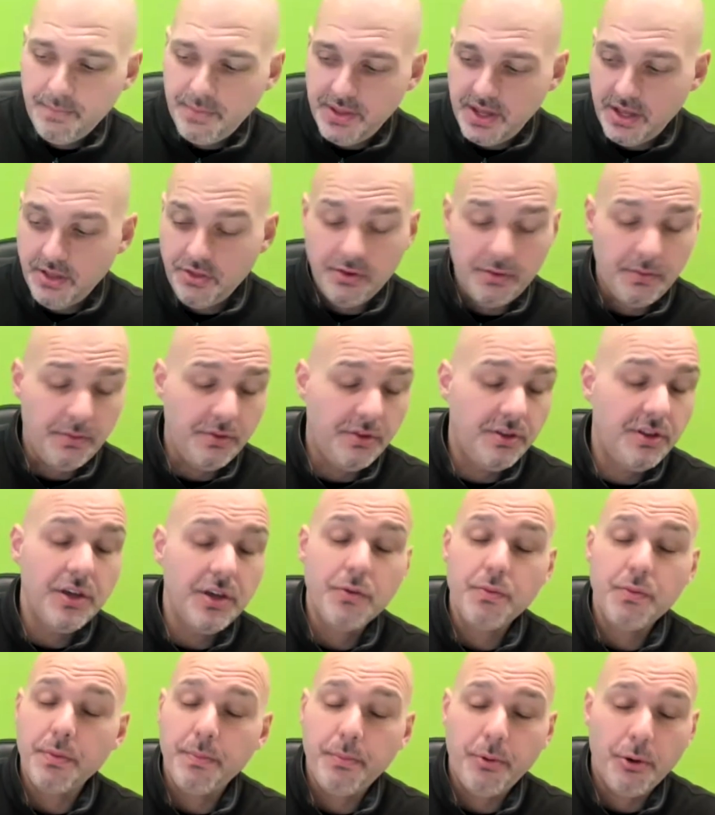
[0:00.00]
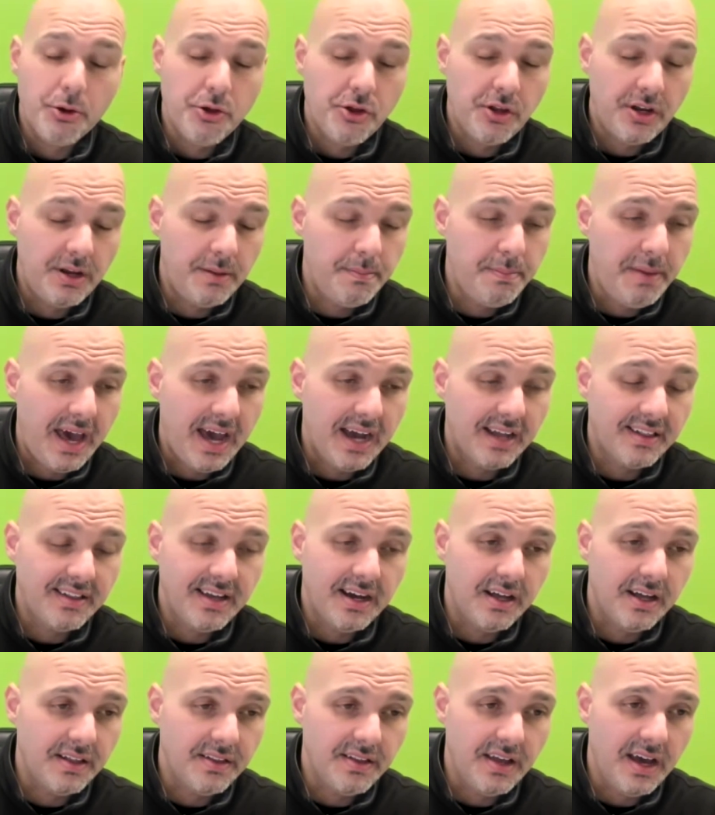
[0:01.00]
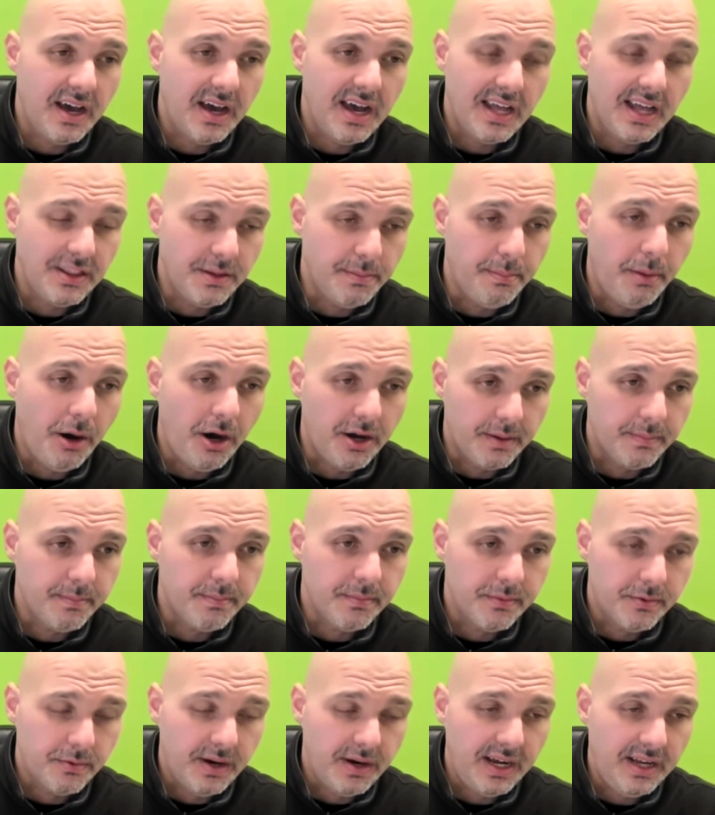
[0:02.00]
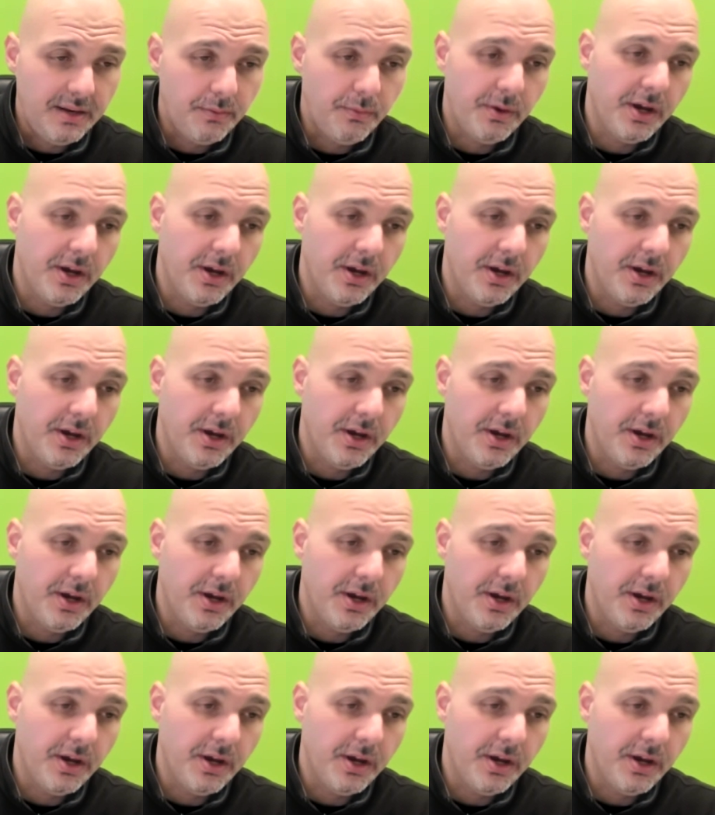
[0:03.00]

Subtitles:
it's a disproportionate impact down at the bottom, right?